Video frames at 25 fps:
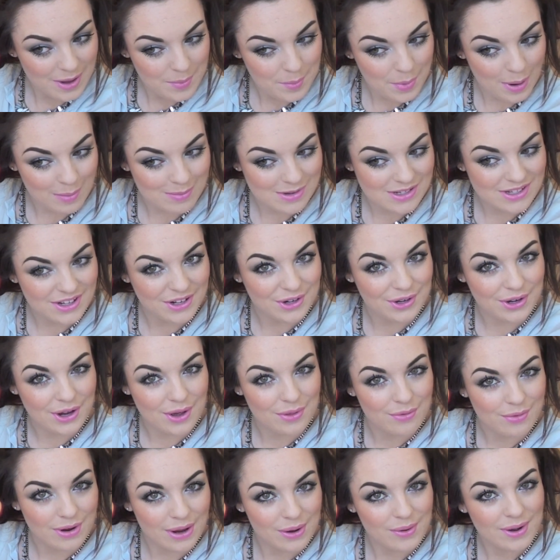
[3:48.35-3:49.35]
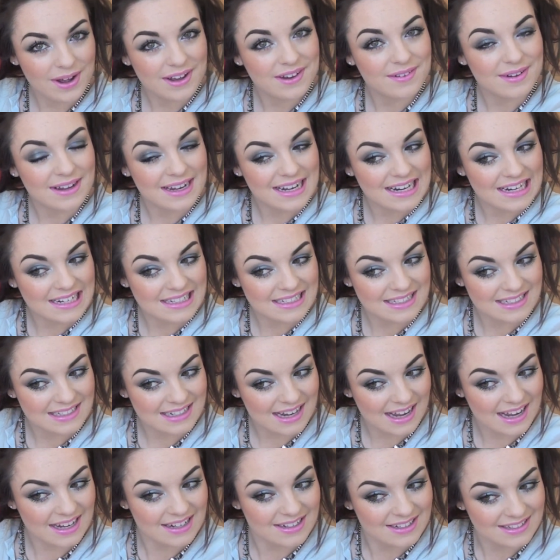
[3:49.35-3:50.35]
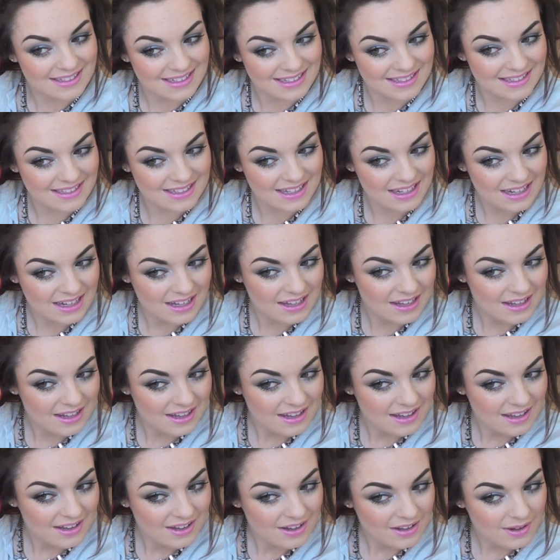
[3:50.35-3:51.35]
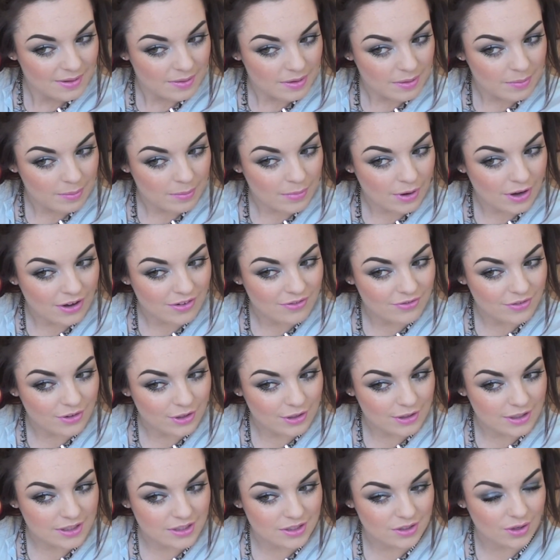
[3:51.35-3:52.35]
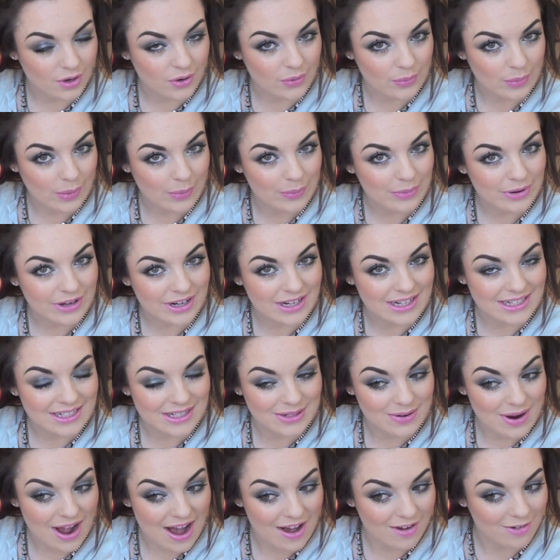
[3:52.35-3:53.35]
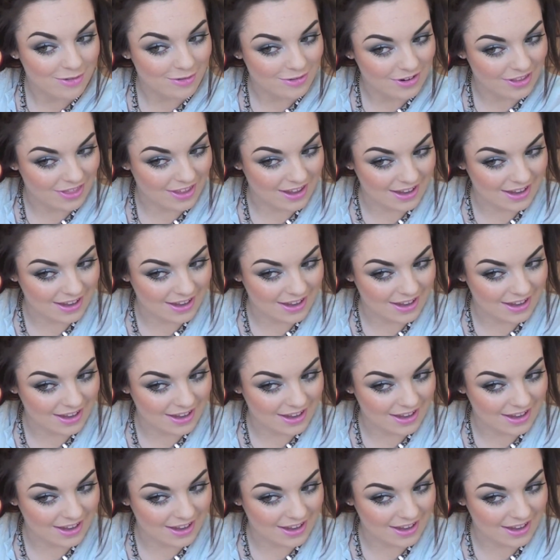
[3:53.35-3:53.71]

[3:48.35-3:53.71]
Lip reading: But I'm just going to go through it quite quickly today because it's more focused on what we're going to do after